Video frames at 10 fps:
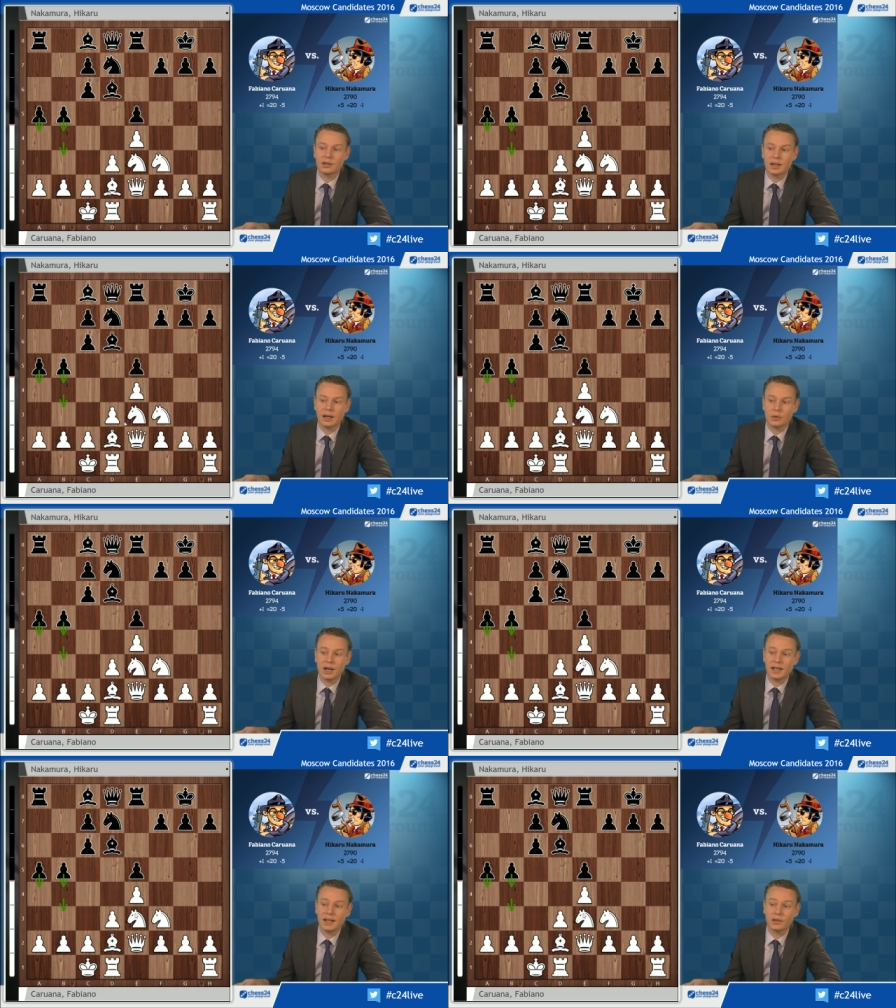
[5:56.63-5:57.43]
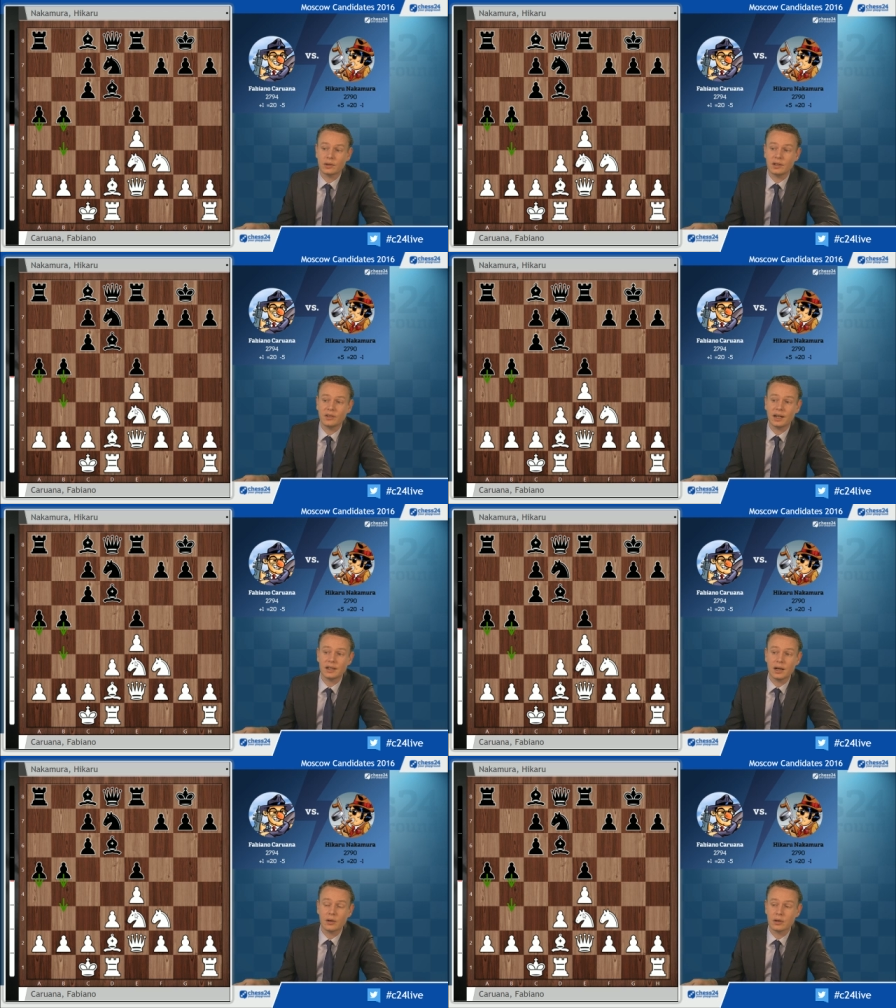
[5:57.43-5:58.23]
Caruana has to decide
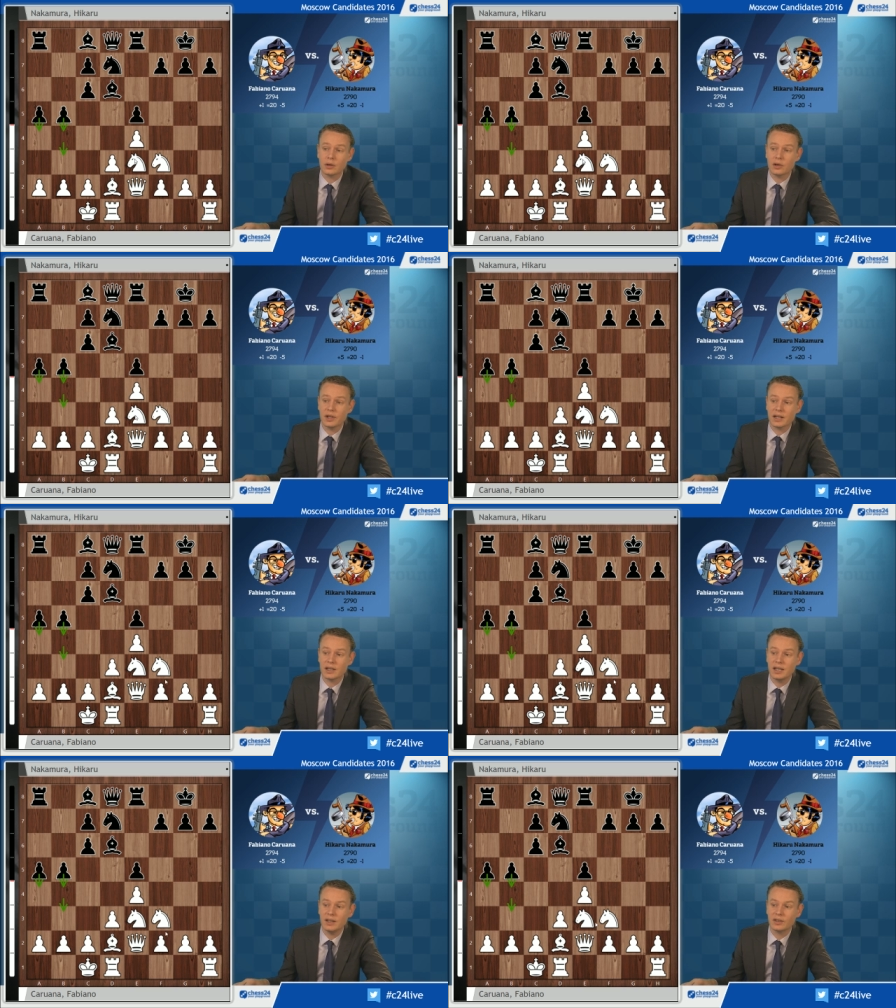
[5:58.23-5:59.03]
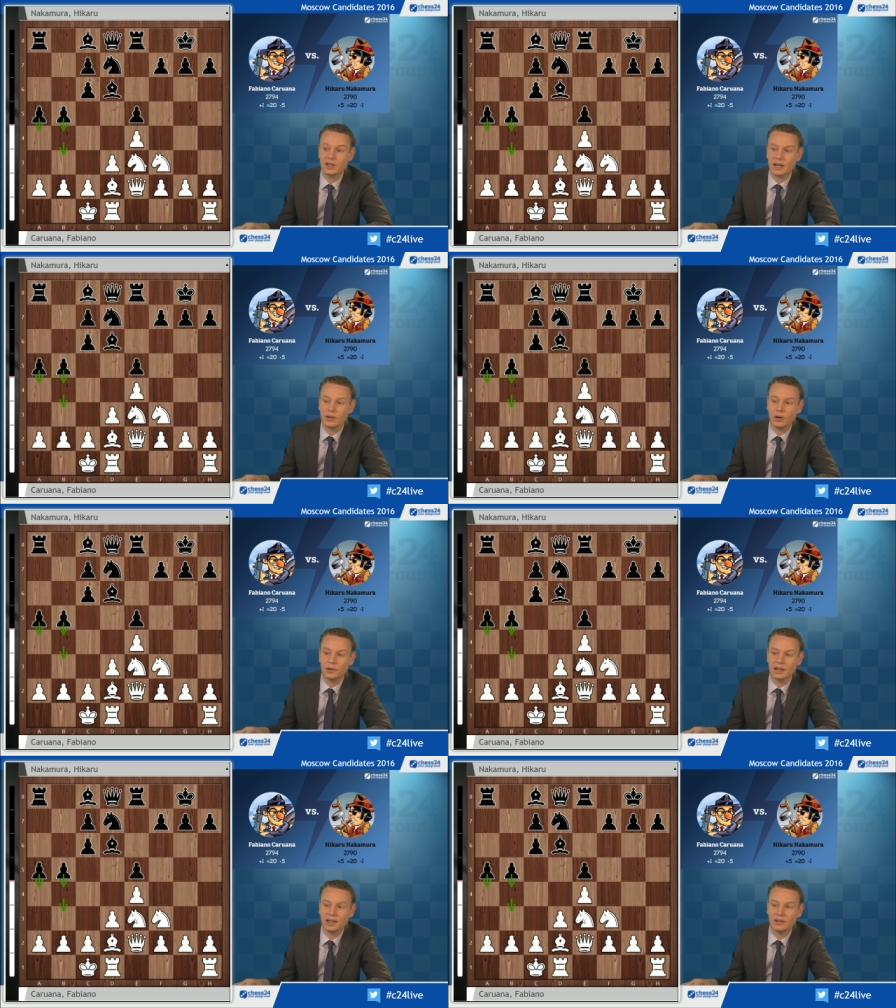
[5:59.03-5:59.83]
how to conduct his attack on
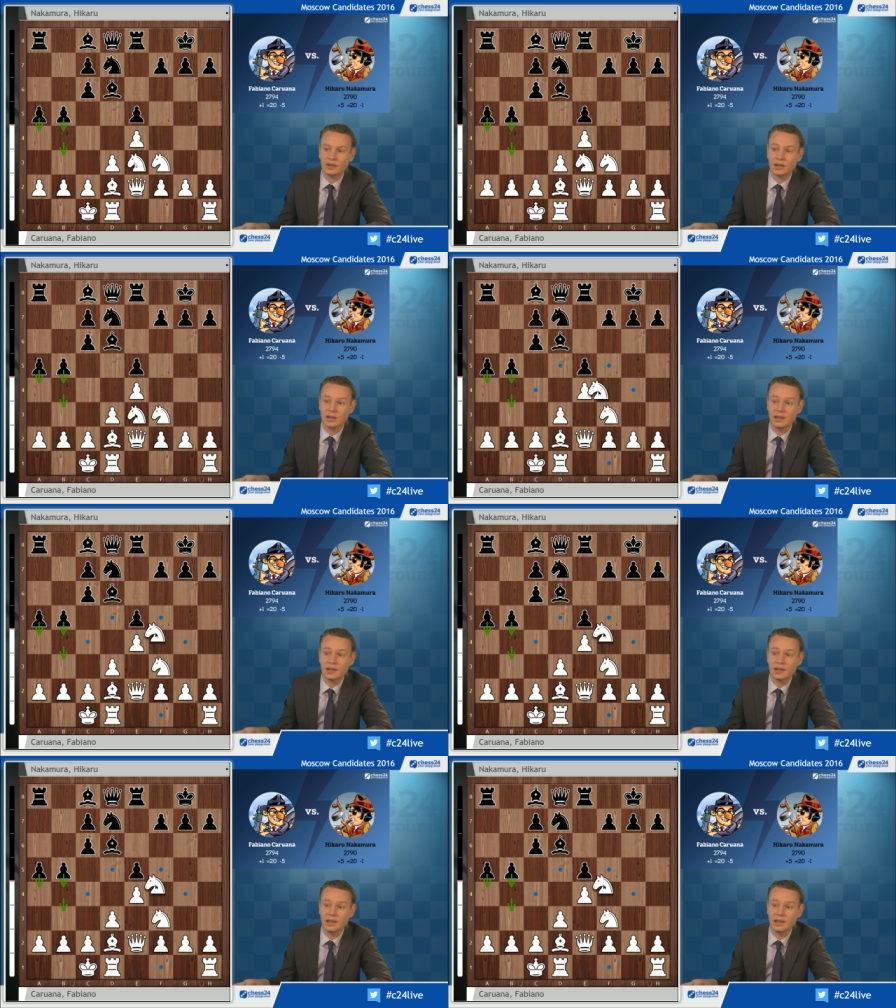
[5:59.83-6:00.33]
the king side